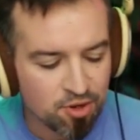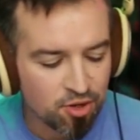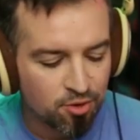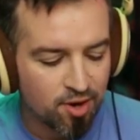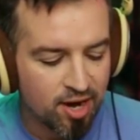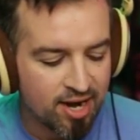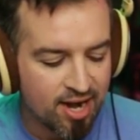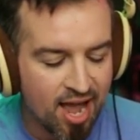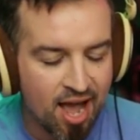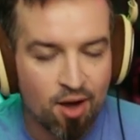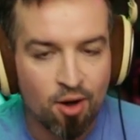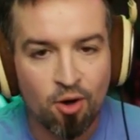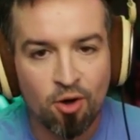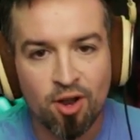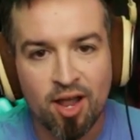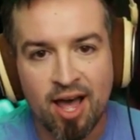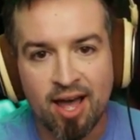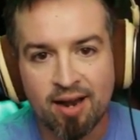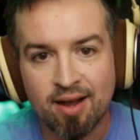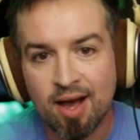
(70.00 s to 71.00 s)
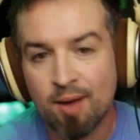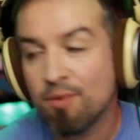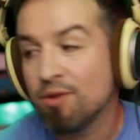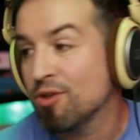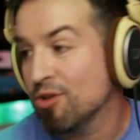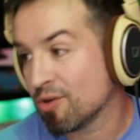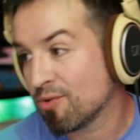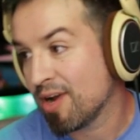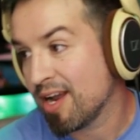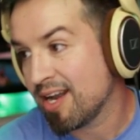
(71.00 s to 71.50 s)
look right now. Hold on, I'm gonna
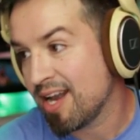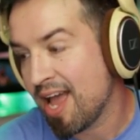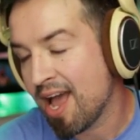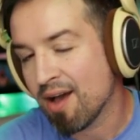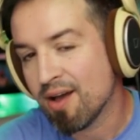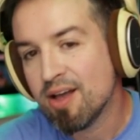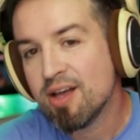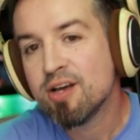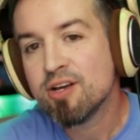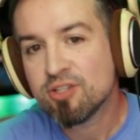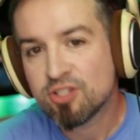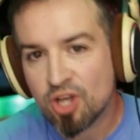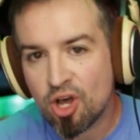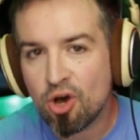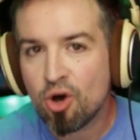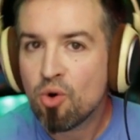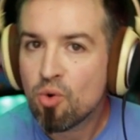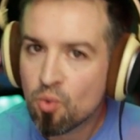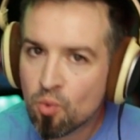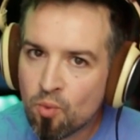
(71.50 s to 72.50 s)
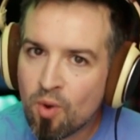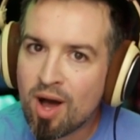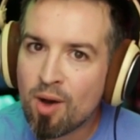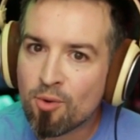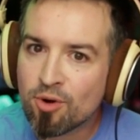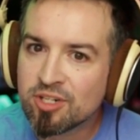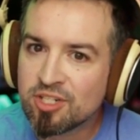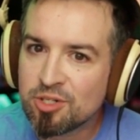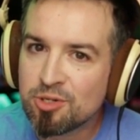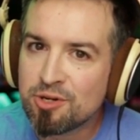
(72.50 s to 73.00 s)
look right now. So while
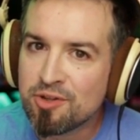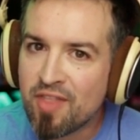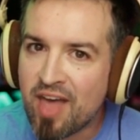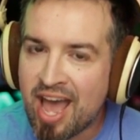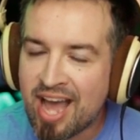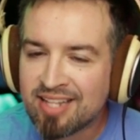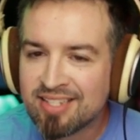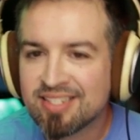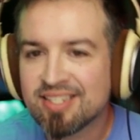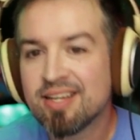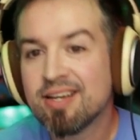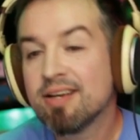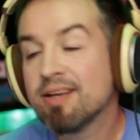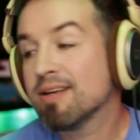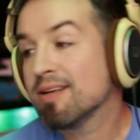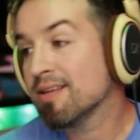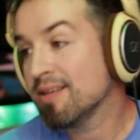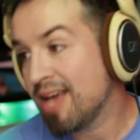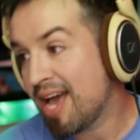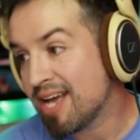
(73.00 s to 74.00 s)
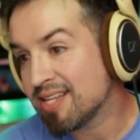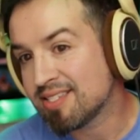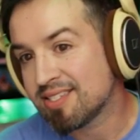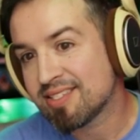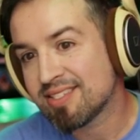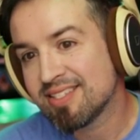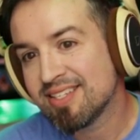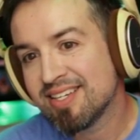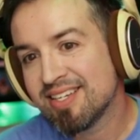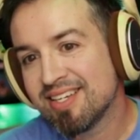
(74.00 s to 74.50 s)
we're doing that,
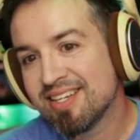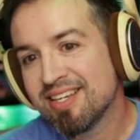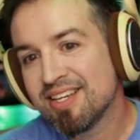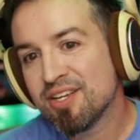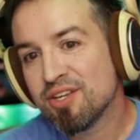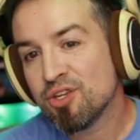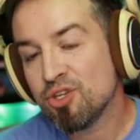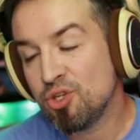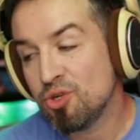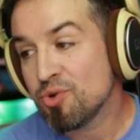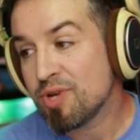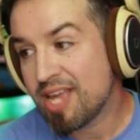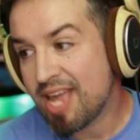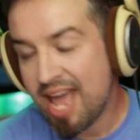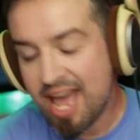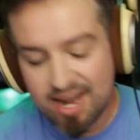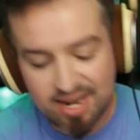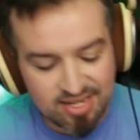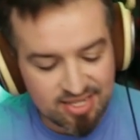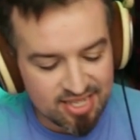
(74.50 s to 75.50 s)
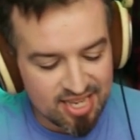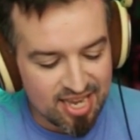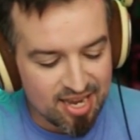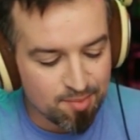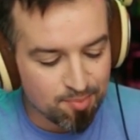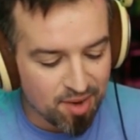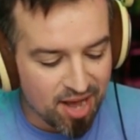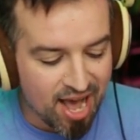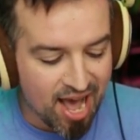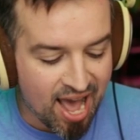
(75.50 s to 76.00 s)
yes, you can
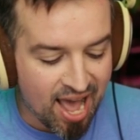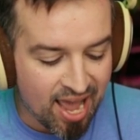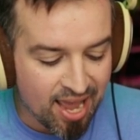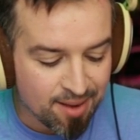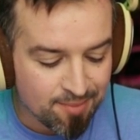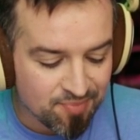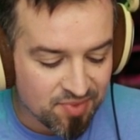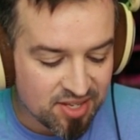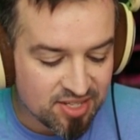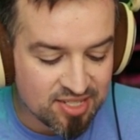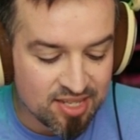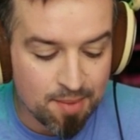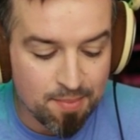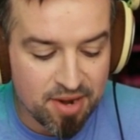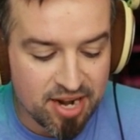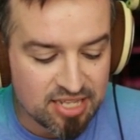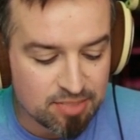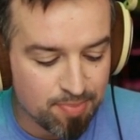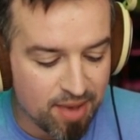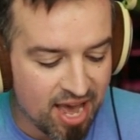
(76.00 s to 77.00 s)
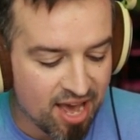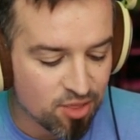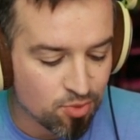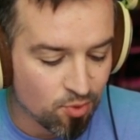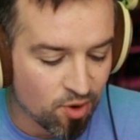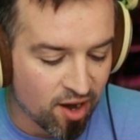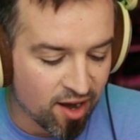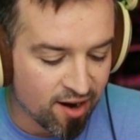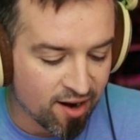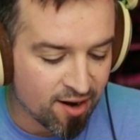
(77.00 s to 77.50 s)
indeed buy somebody's
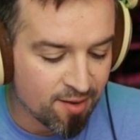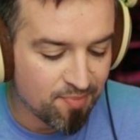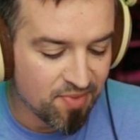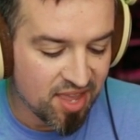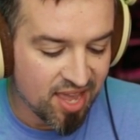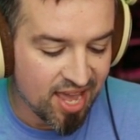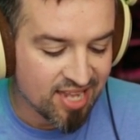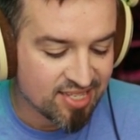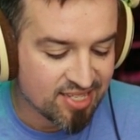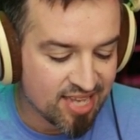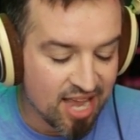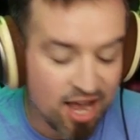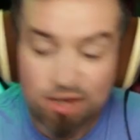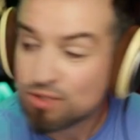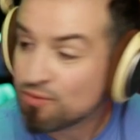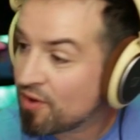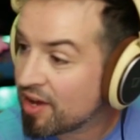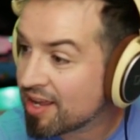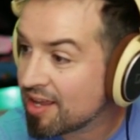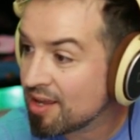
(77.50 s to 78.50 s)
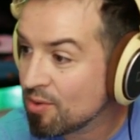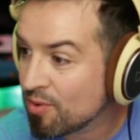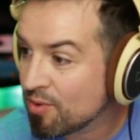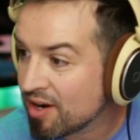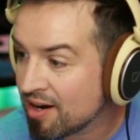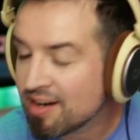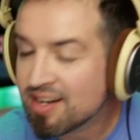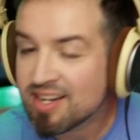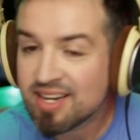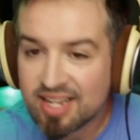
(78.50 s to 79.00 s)
bathwater. It sounds fucking
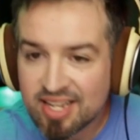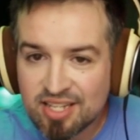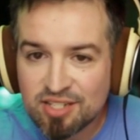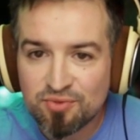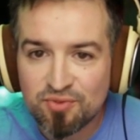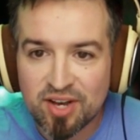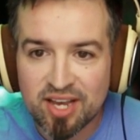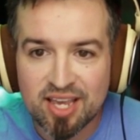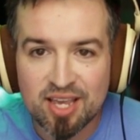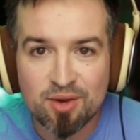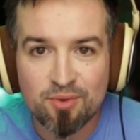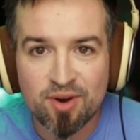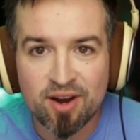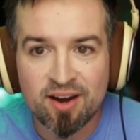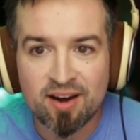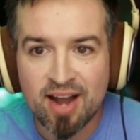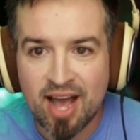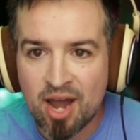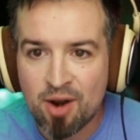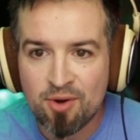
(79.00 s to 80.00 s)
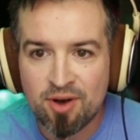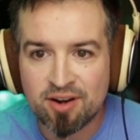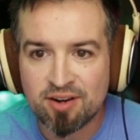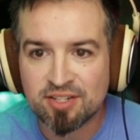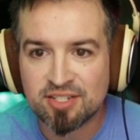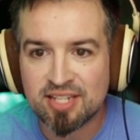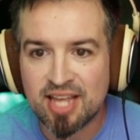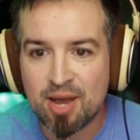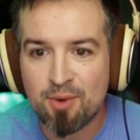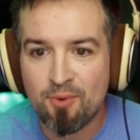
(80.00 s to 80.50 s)
weird. It is fucking weird. I don't
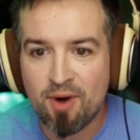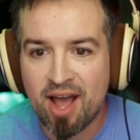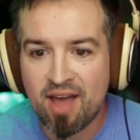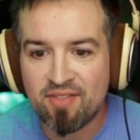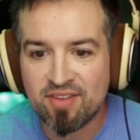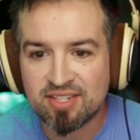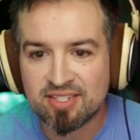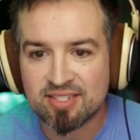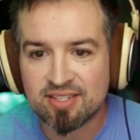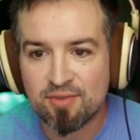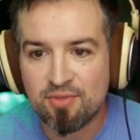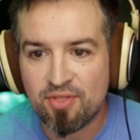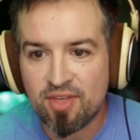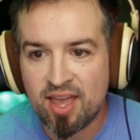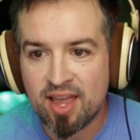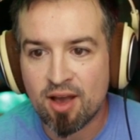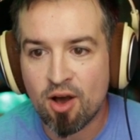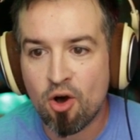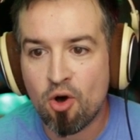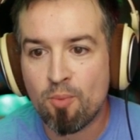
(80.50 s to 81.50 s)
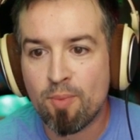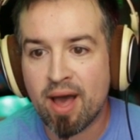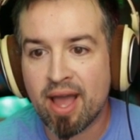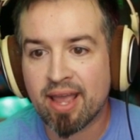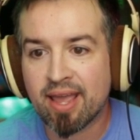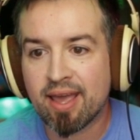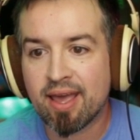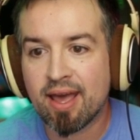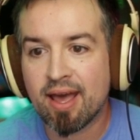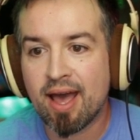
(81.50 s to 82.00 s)
understand why this is a thing. Oh my
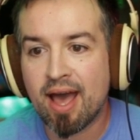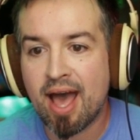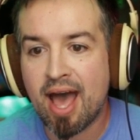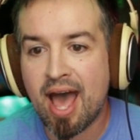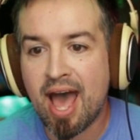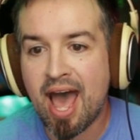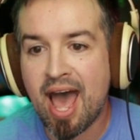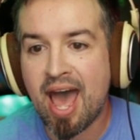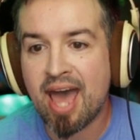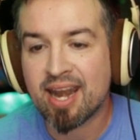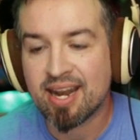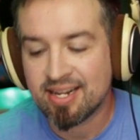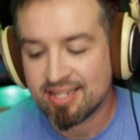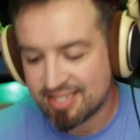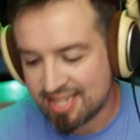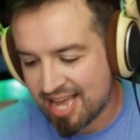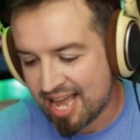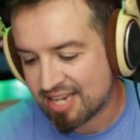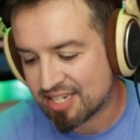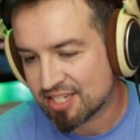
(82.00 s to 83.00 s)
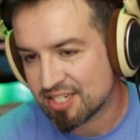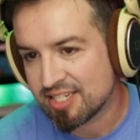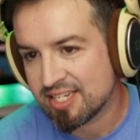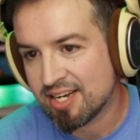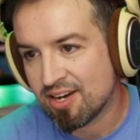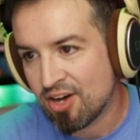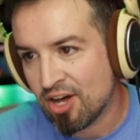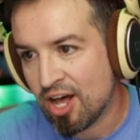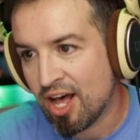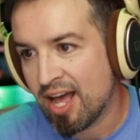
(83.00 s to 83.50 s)
God, it is actually
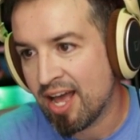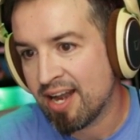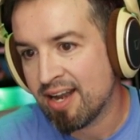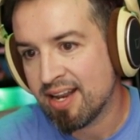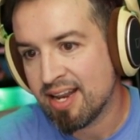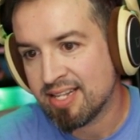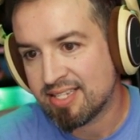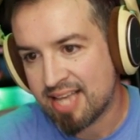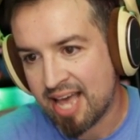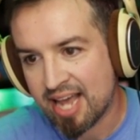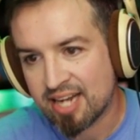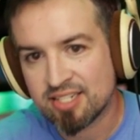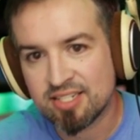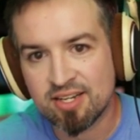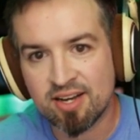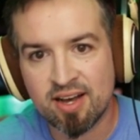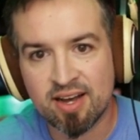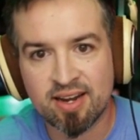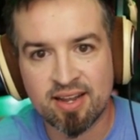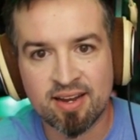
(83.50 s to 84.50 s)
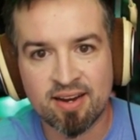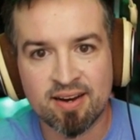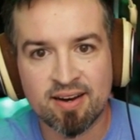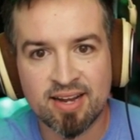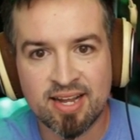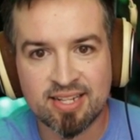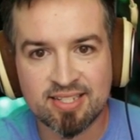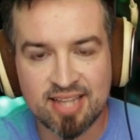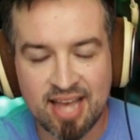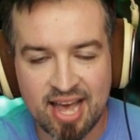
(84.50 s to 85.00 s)
on. It's actually on here.
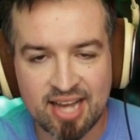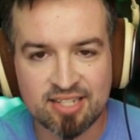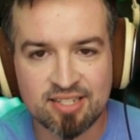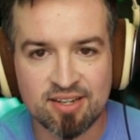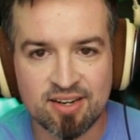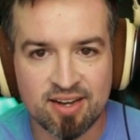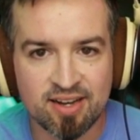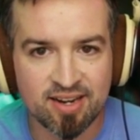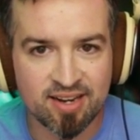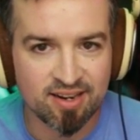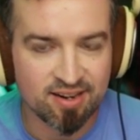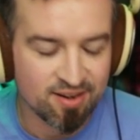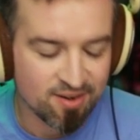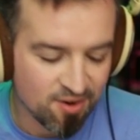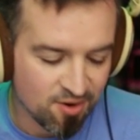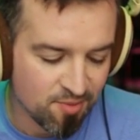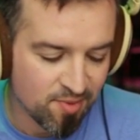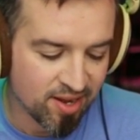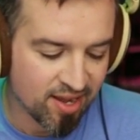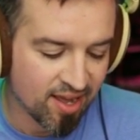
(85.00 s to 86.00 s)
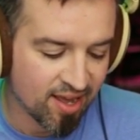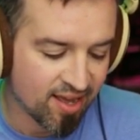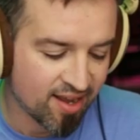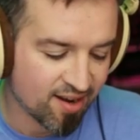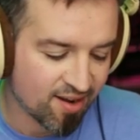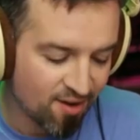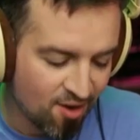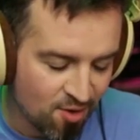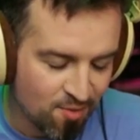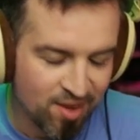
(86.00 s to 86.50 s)
It's actually on here. Oh my God.
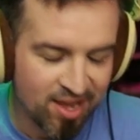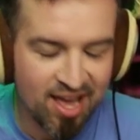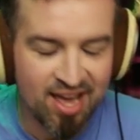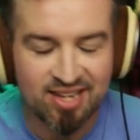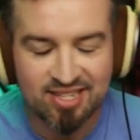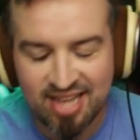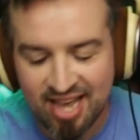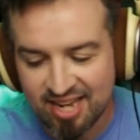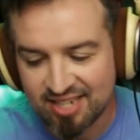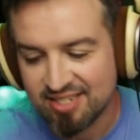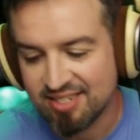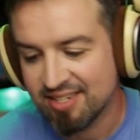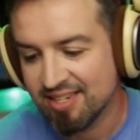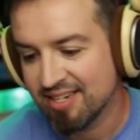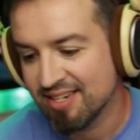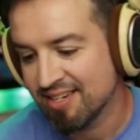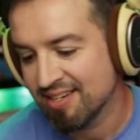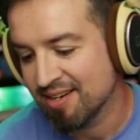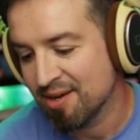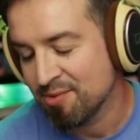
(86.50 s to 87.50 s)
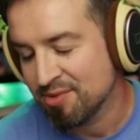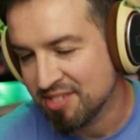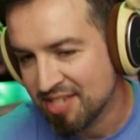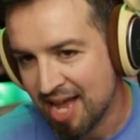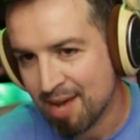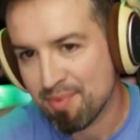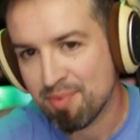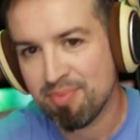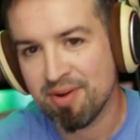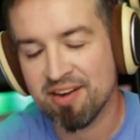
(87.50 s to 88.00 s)
Oh my God, it's actually on here. I was
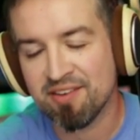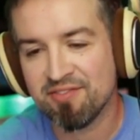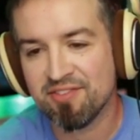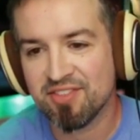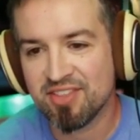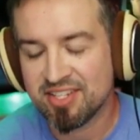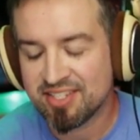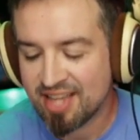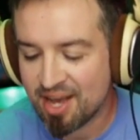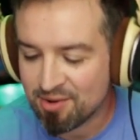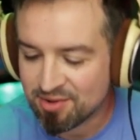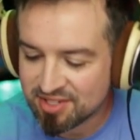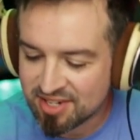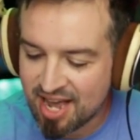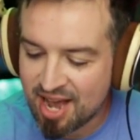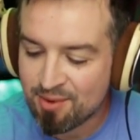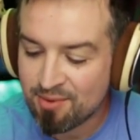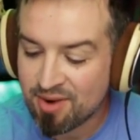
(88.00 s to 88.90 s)
not prepared for this. I was not